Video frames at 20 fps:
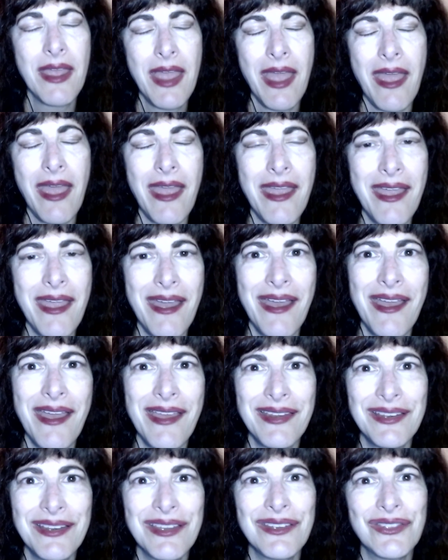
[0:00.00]

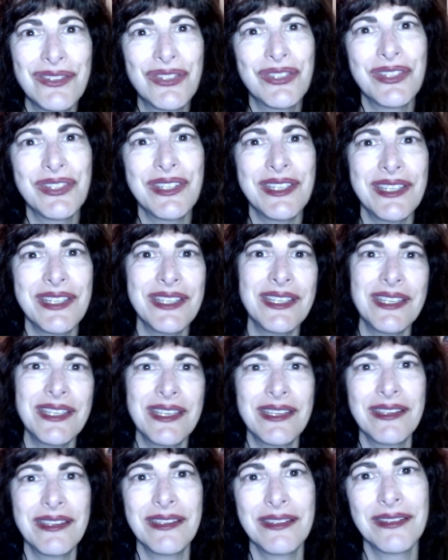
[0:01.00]
and she
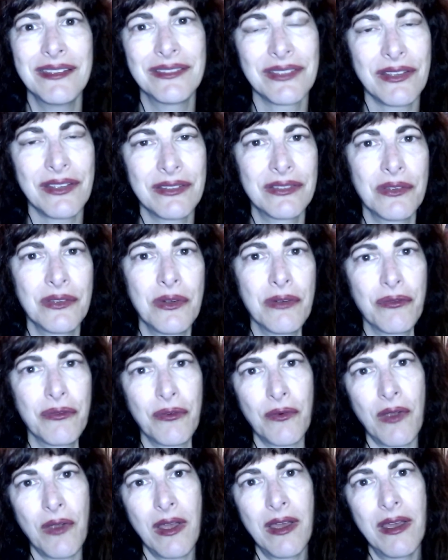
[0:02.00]
is also
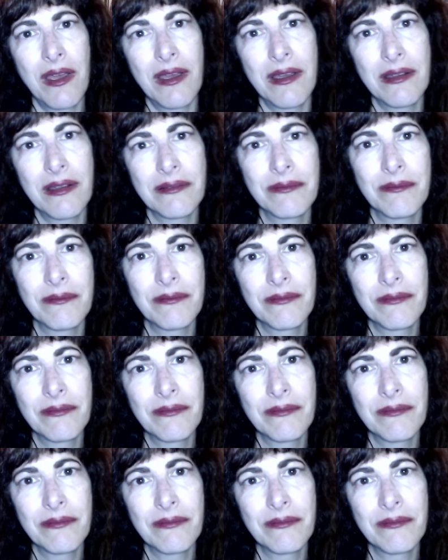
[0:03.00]
a